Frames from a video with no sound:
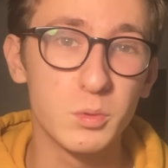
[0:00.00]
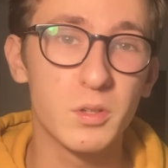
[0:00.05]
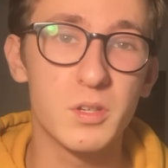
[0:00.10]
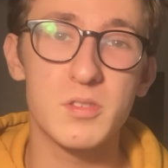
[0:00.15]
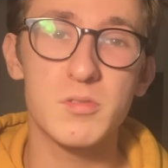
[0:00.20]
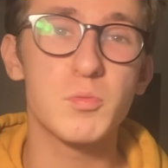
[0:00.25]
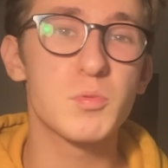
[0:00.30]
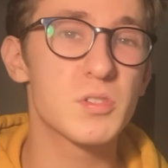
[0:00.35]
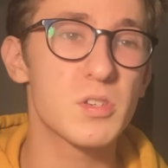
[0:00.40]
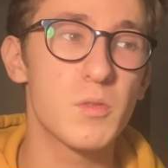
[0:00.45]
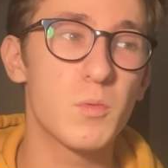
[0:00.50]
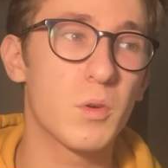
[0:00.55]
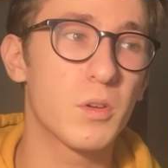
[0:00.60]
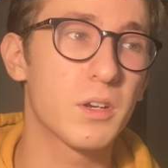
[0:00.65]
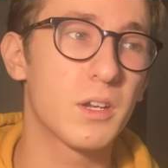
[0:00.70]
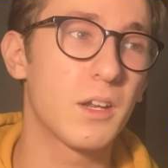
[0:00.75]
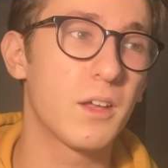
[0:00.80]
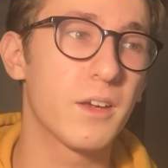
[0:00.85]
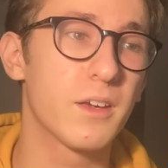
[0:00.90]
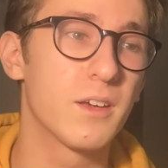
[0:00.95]
Because also
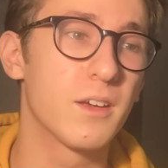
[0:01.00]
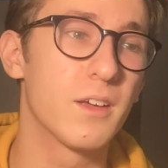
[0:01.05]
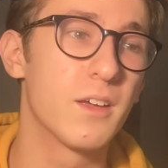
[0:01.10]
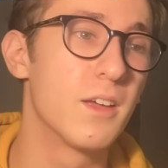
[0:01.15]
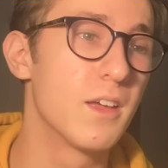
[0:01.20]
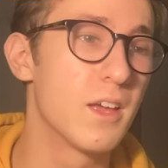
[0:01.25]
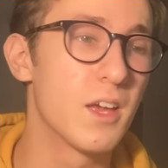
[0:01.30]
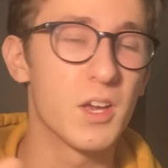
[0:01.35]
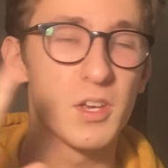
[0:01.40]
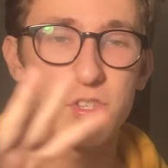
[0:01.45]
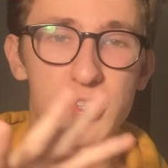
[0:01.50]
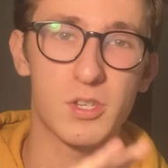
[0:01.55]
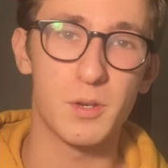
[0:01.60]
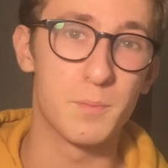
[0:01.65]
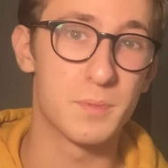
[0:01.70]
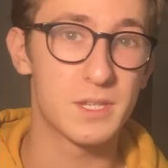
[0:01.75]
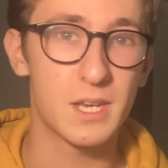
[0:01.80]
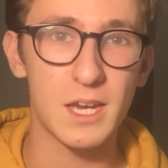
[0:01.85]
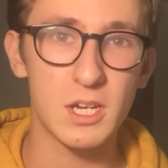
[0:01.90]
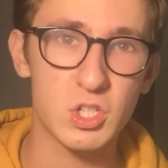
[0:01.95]
on like a
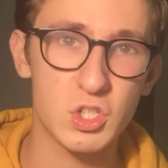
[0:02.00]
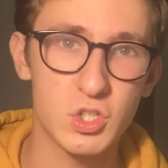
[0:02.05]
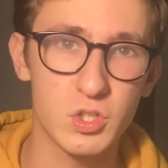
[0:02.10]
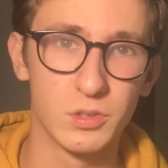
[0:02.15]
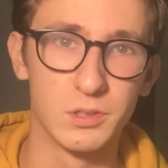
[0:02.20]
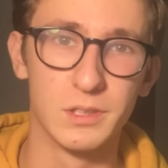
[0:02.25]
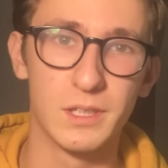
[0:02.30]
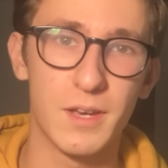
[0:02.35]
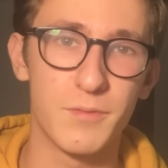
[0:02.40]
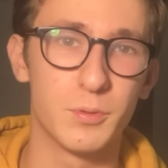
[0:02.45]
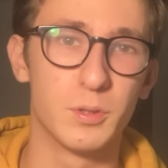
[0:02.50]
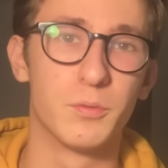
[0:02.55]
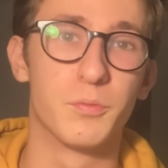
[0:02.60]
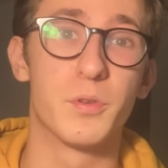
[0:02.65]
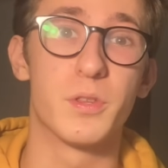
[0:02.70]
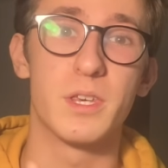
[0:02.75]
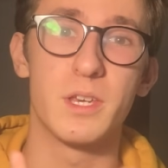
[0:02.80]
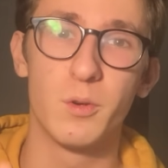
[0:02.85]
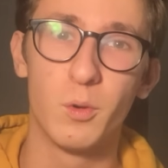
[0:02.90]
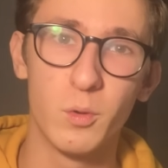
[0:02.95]
subtextual level
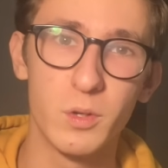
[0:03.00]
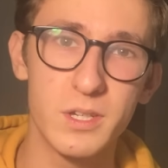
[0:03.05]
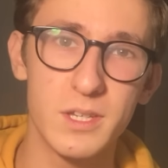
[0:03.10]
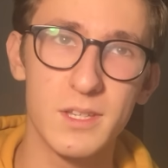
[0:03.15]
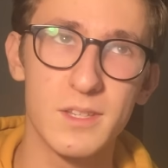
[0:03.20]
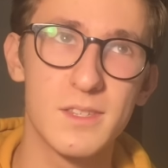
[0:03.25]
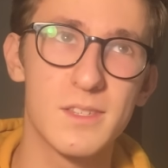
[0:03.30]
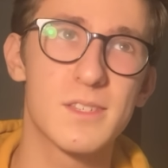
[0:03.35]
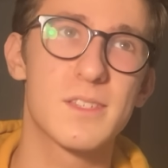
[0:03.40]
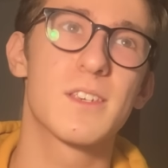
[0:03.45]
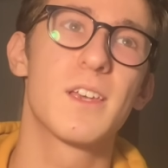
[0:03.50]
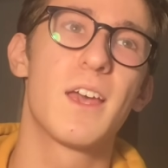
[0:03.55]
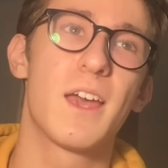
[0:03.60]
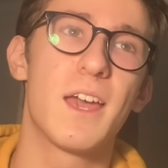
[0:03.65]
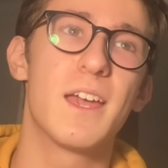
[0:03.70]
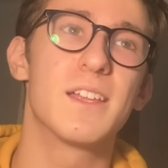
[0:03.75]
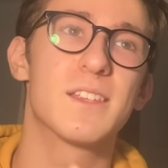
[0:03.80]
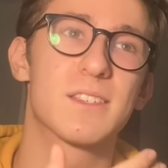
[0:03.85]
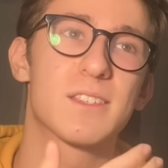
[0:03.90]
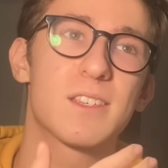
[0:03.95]
for the audience,
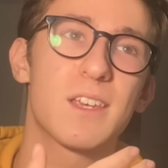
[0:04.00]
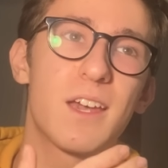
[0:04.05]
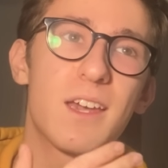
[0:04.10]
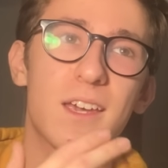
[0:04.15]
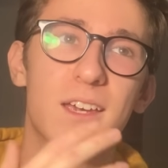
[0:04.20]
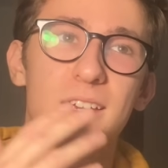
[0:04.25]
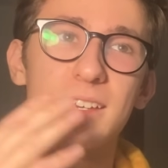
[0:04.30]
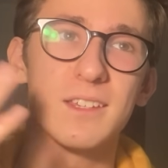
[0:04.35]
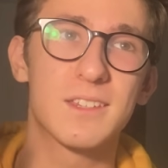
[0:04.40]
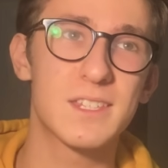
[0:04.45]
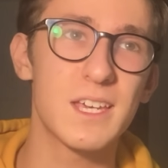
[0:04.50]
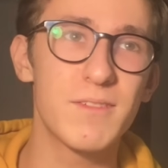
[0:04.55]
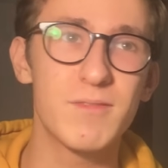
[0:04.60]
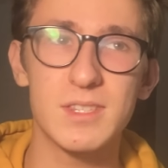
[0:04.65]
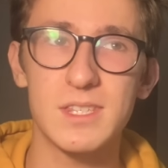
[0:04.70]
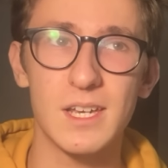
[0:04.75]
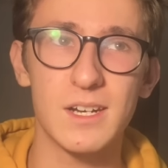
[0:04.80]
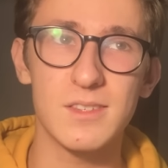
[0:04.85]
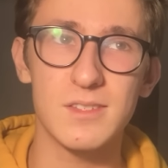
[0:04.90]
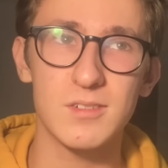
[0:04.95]
it's saying,
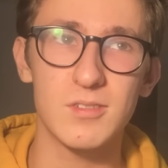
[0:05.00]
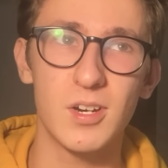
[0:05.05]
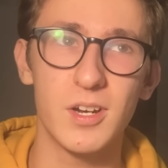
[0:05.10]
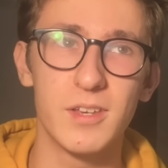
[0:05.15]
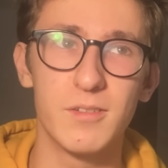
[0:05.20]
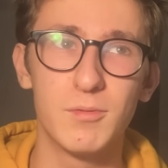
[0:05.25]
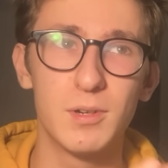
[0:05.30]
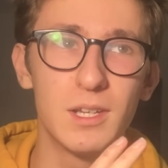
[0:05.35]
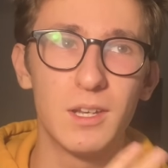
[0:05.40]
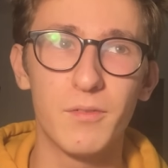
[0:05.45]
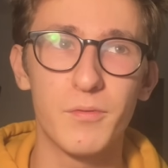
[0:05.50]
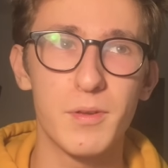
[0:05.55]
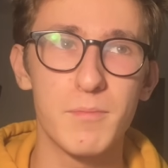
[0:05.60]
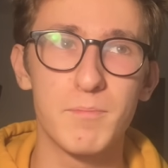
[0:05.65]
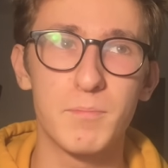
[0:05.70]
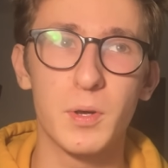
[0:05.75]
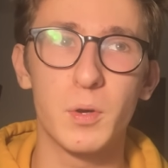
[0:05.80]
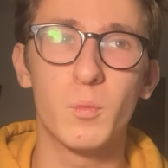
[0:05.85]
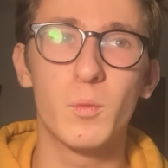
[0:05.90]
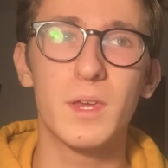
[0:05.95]
David Tennant's great, we love
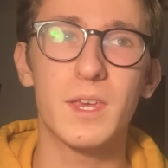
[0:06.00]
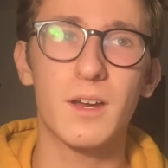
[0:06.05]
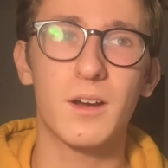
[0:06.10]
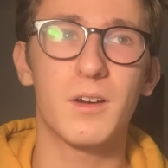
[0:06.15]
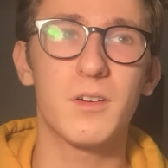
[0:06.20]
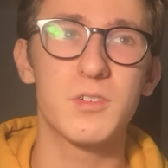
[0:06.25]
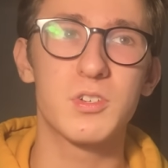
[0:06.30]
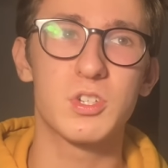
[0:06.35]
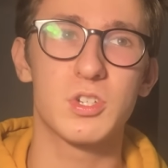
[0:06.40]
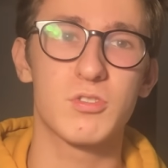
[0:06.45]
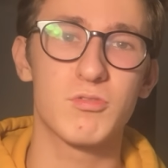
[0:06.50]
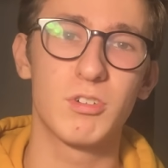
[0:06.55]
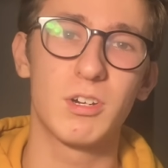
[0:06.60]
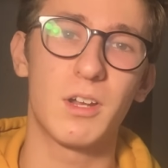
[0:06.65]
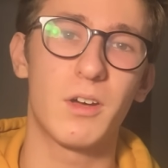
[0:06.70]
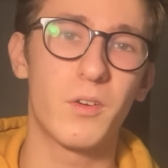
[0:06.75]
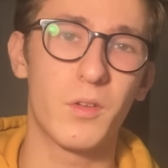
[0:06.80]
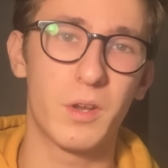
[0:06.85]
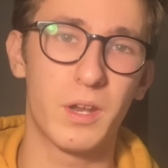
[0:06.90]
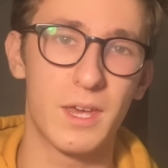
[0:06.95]
him, but we can't just
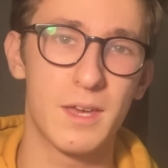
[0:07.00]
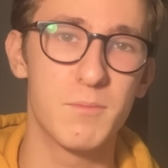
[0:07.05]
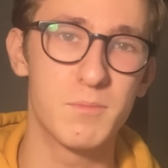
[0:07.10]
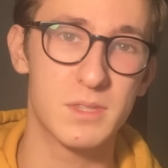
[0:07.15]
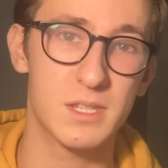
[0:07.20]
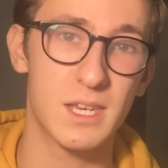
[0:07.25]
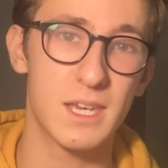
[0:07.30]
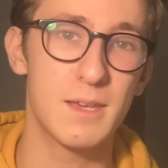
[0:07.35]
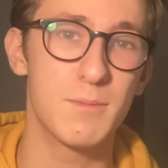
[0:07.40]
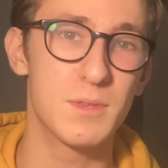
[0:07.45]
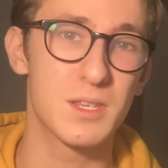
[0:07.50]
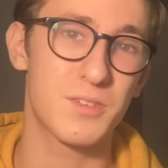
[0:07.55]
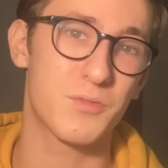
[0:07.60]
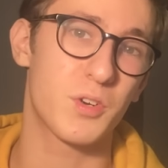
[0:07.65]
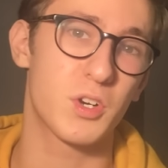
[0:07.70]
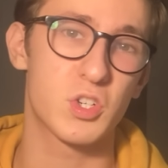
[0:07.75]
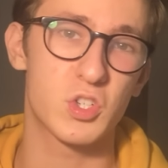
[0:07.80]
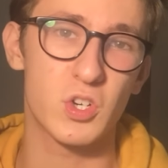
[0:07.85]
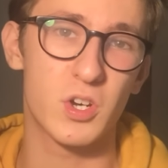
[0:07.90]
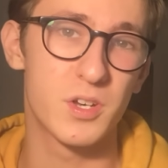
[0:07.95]
rely on him to keep this
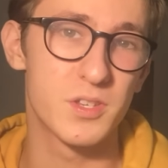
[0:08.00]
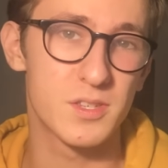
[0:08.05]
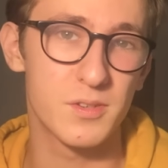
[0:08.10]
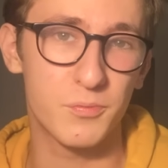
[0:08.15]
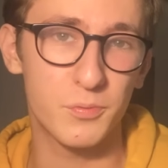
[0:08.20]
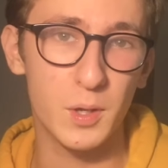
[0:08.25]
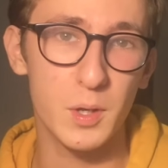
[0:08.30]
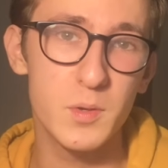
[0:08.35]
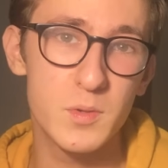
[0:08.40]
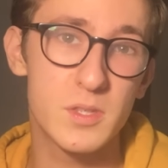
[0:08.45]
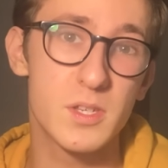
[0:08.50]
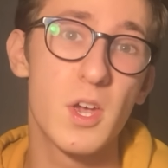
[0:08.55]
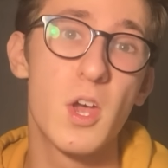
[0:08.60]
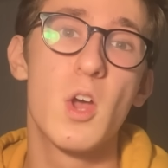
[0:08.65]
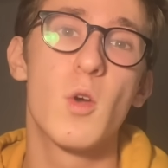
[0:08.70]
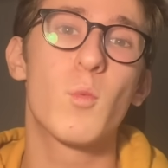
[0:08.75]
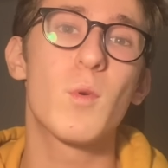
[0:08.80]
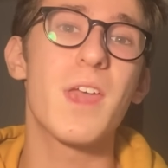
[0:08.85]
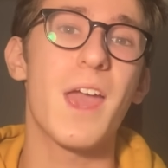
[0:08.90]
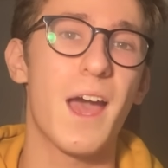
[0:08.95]
franchise afloat.
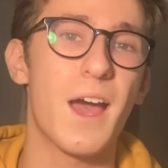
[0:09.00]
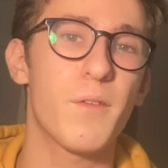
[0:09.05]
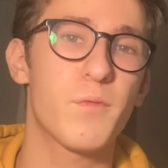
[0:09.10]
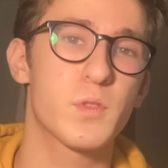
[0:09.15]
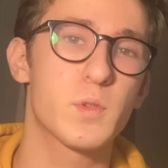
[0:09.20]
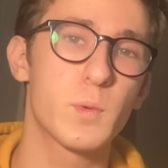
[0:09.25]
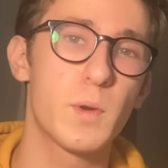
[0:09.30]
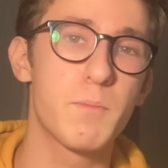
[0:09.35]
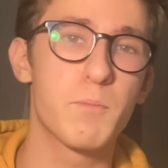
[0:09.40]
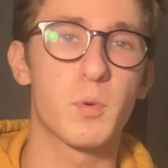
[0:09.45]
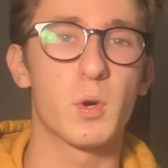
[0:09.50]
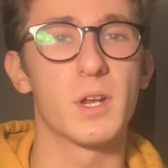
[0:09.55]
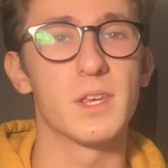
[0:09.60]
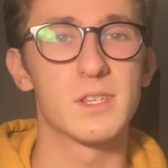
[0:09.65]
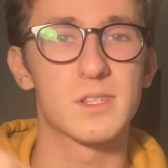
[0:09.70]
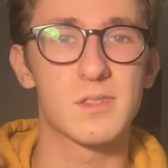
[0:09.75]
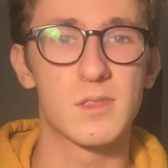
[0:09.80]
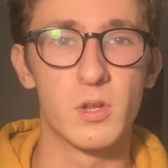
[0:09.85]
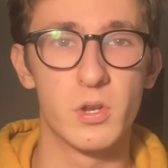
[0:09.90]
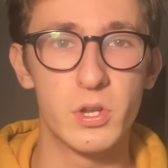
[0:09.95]
We have to
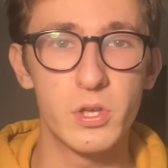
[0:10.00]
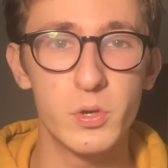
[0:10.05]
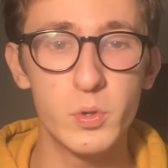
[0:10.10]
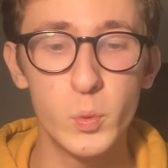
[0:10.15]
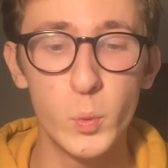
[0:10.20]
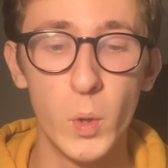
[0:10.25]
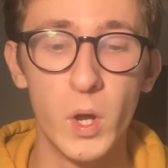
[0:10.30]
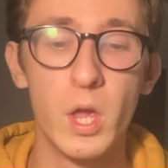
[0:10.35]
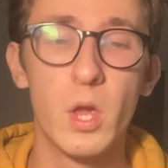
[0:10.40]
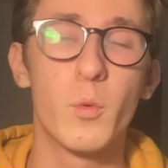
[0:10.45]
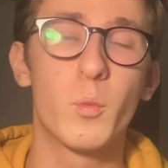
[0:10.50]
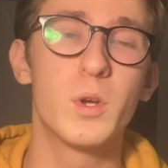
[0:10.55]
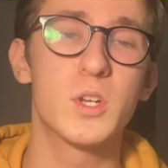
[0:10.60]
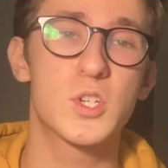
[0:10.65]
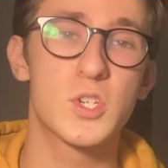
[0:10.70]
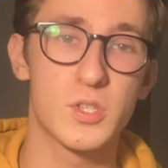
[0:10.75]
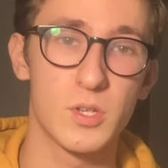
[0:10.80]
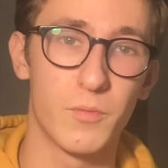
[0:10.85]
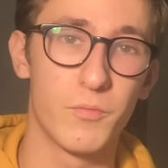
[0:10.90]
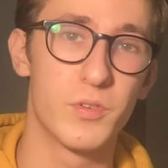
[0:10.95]
embrace the new,
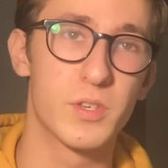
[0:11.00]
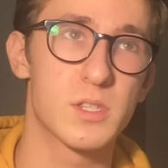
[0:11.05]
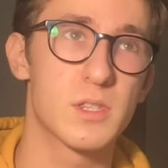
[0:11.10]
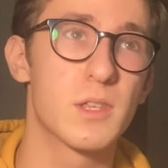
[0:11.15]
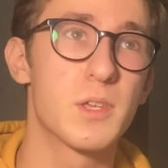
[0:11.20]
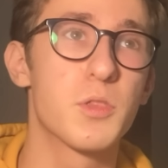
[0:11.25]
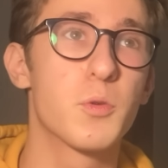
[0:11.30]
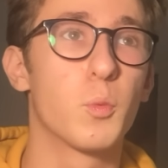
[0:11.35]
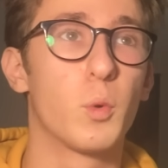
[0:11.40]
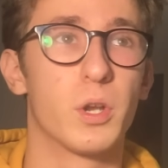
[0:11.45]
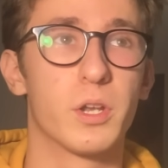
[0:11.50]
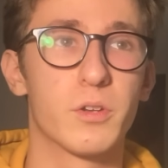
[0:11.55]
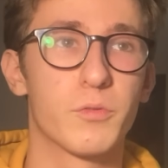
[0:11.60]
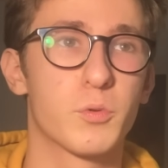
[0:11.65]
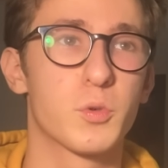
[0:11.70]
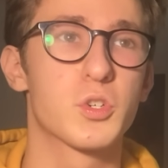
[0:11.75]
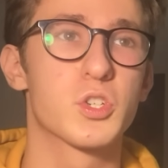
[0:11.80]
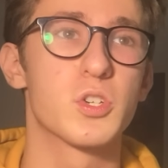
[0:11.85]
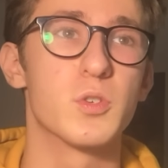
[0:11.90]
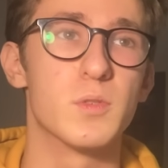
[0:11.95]
which is obviously the
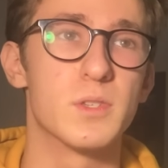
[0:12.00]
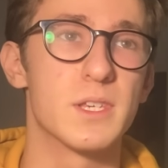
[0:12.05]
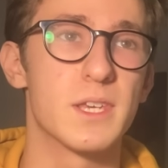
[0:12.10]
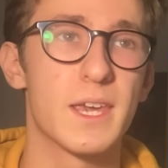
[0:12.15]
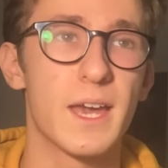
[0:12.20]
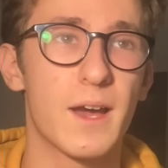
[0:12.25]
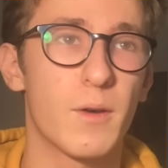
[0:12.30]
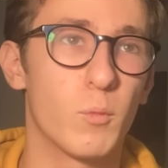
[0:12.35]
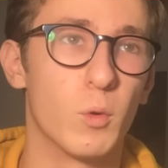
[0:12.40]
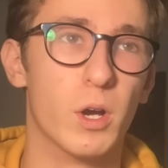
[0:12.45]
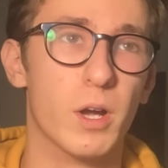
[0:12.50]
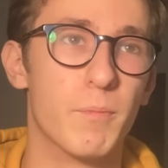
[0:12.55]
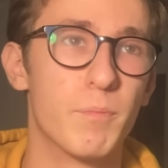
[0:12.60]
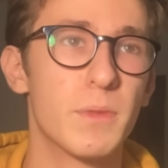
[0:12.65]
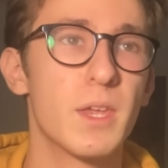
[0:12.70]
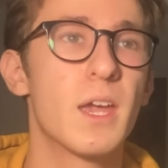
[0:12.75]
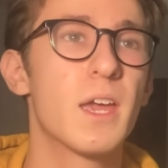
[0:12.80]
wonderful Shooty Gatwa.